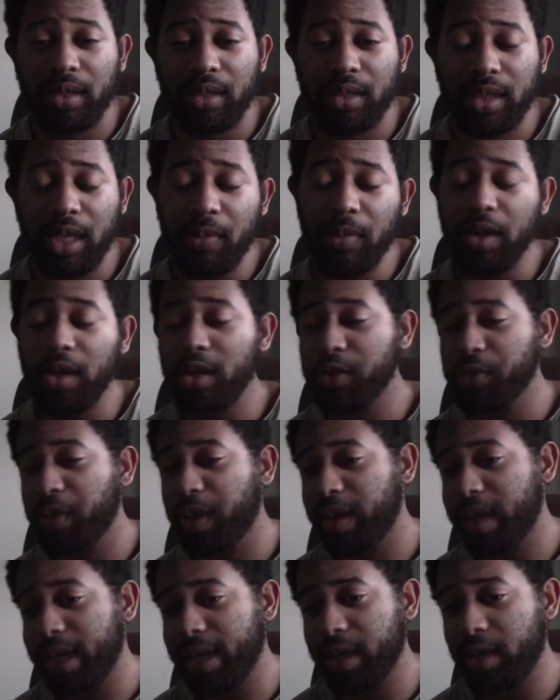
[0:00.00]
some girls when
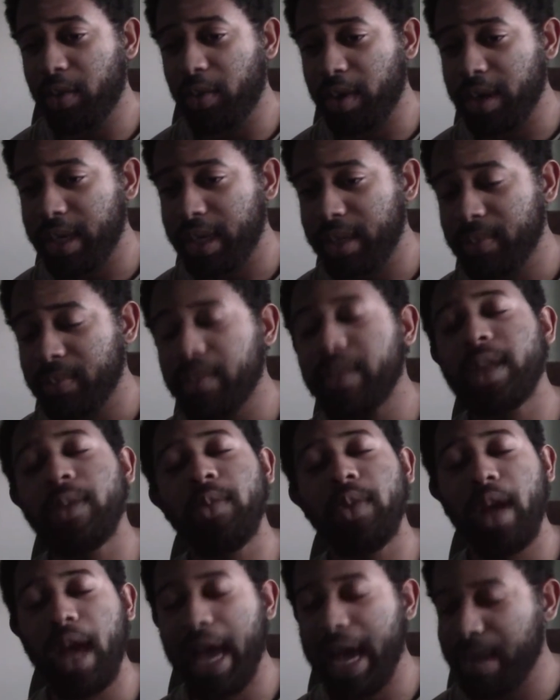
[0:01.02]
they're getting courted
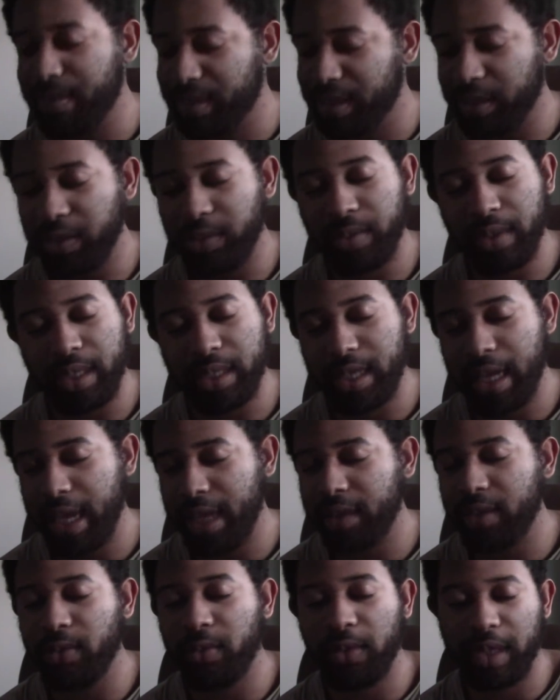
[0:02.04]
will absolutely
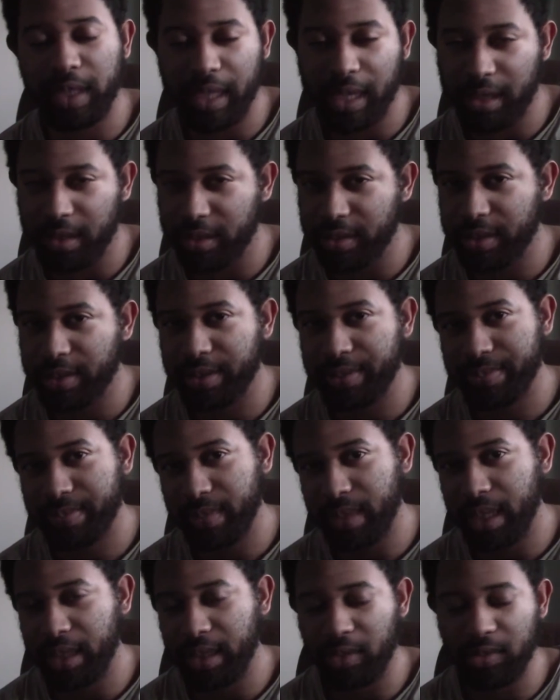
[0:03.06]
take the free dinners
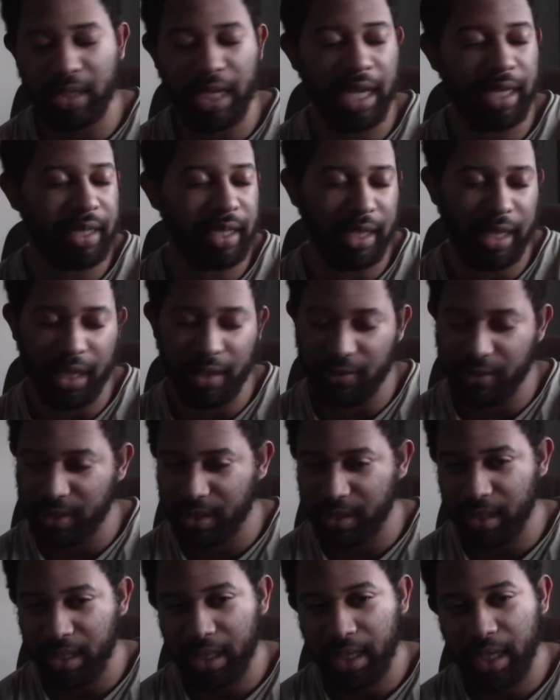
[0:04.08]
they'll take the
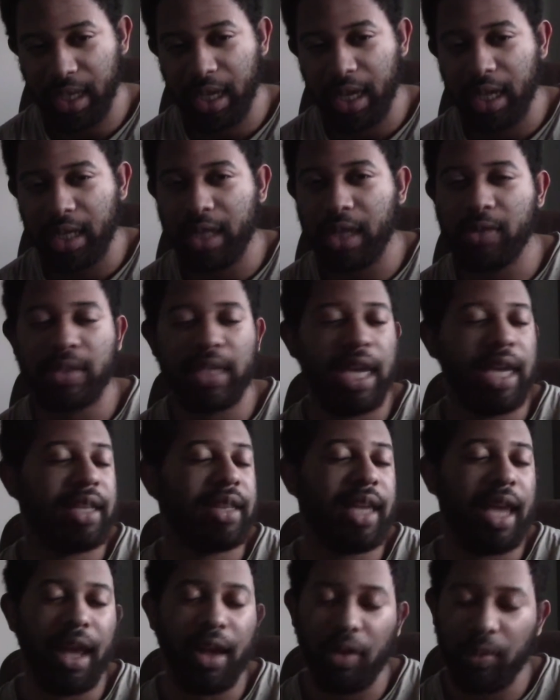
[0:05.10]
gifts they'll take
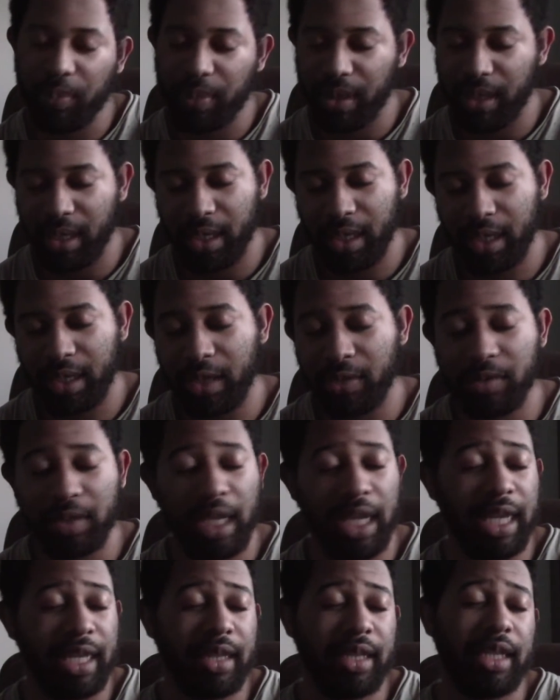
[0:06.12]
the help they'll
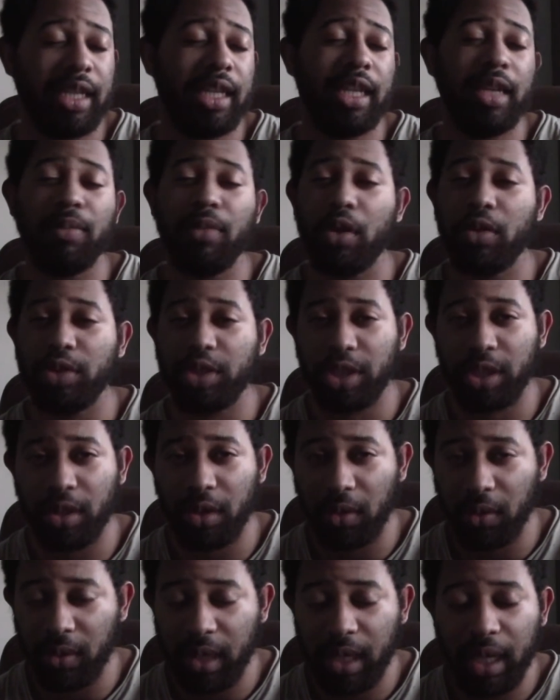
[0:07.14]
take the
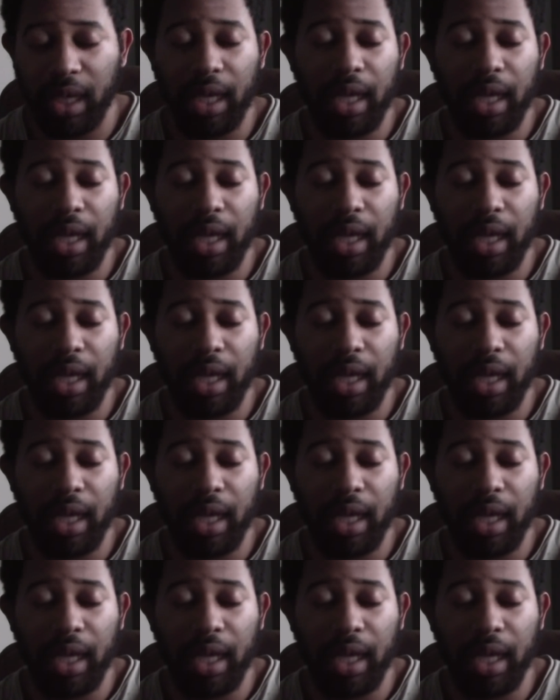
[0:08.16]
emotional